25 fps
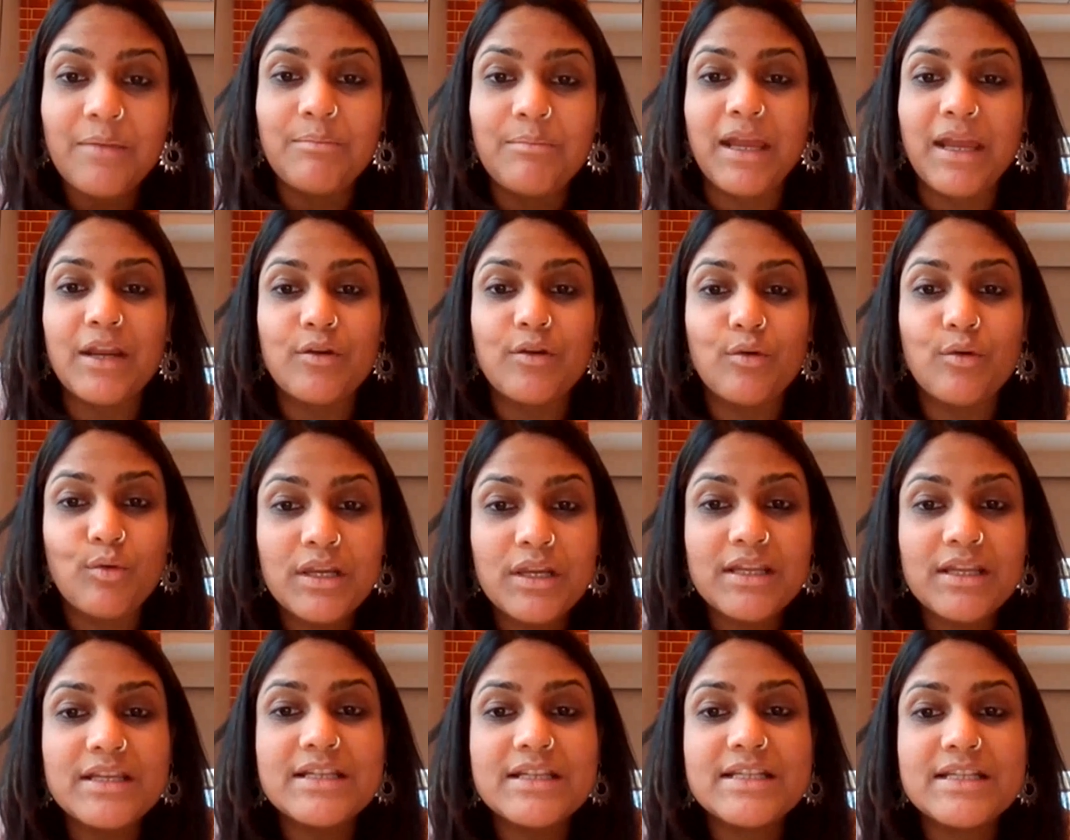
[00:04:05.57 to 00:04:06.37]
My
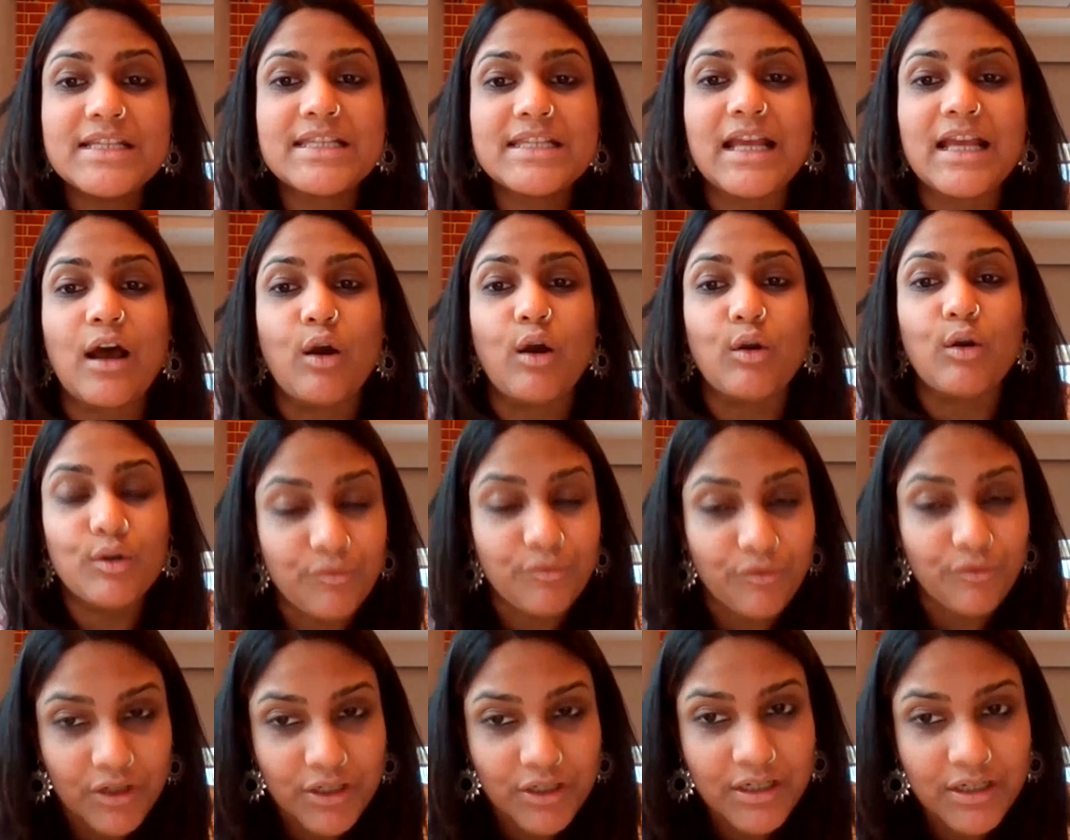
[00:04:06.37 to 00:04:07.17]
role is
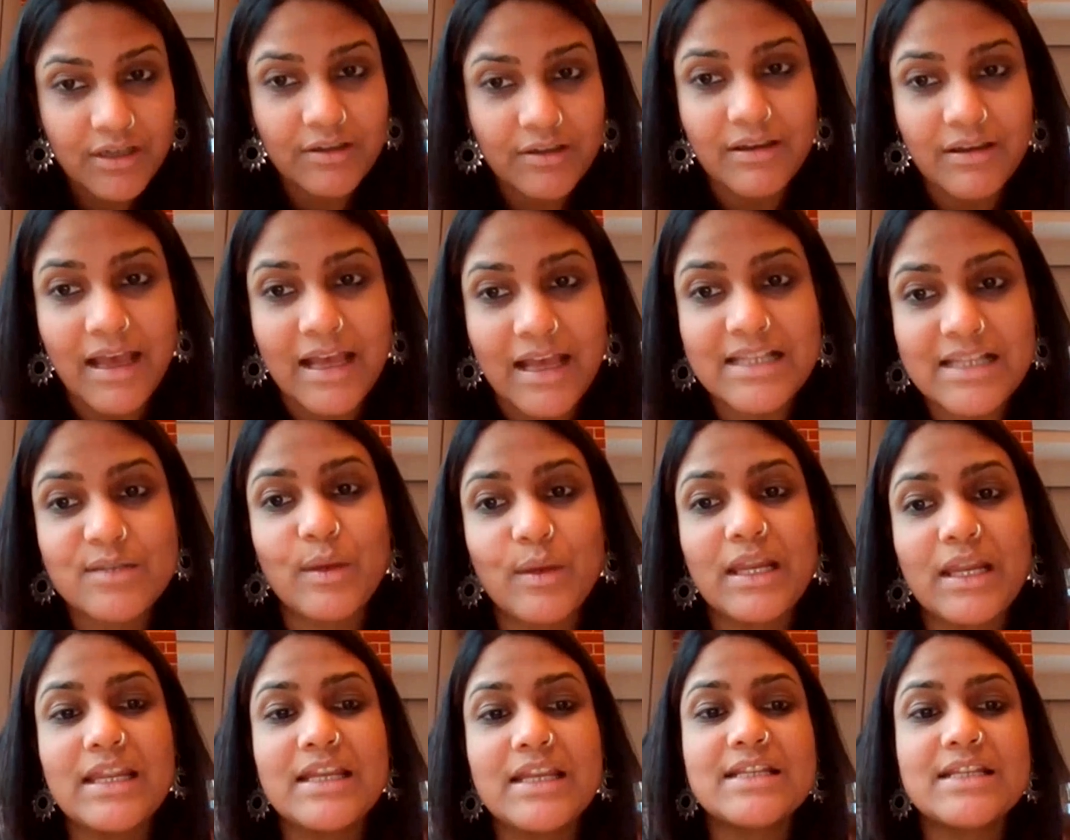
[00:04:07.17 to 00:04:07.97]
outward as
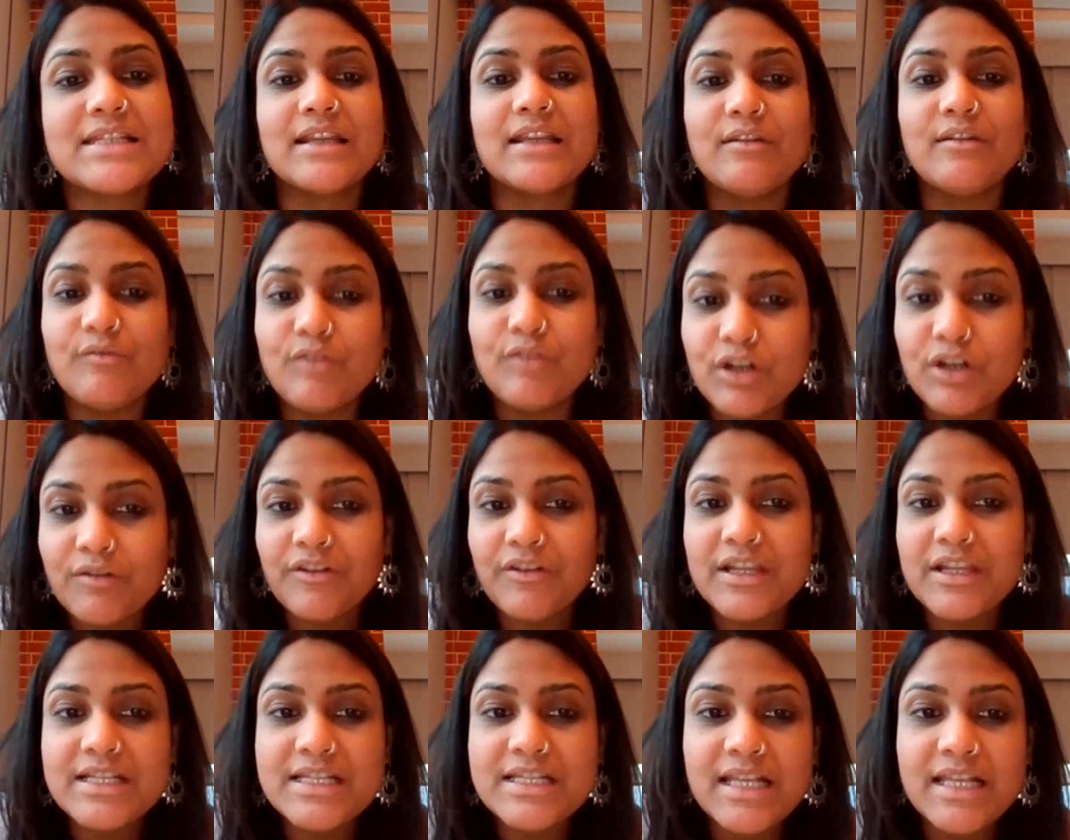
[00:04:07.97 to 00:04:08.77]
well as inward
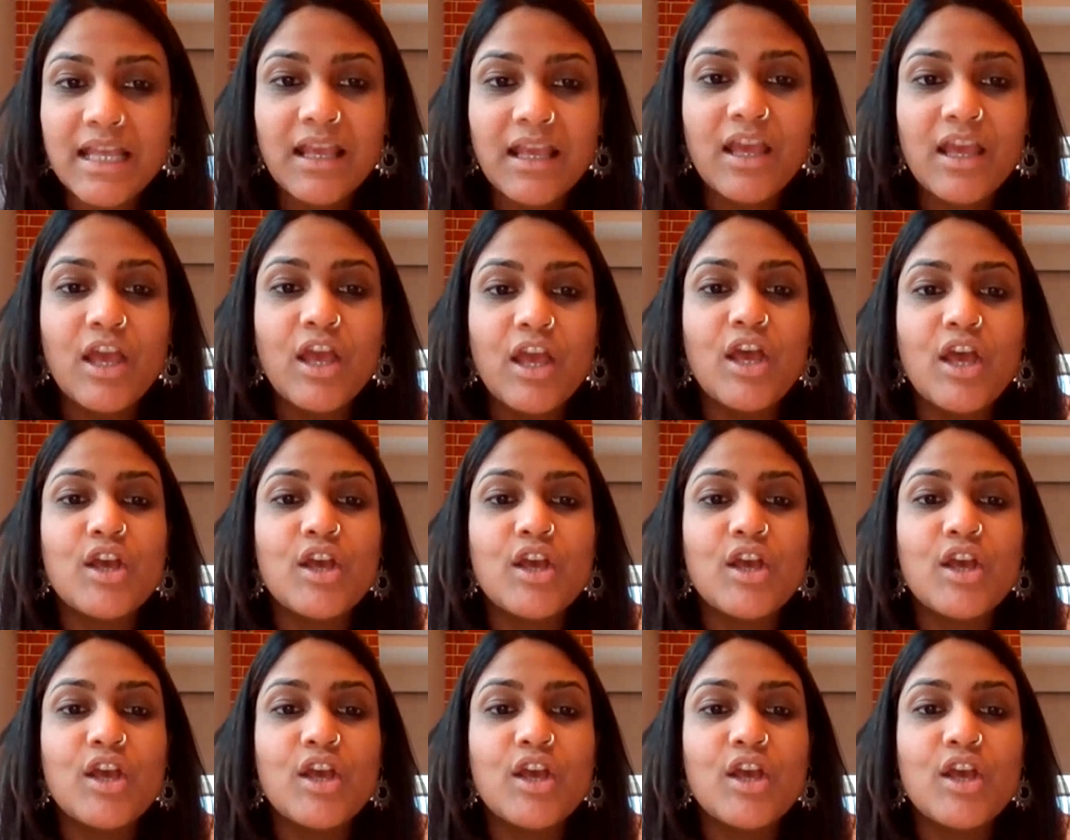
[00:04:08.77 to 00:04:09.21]
facing.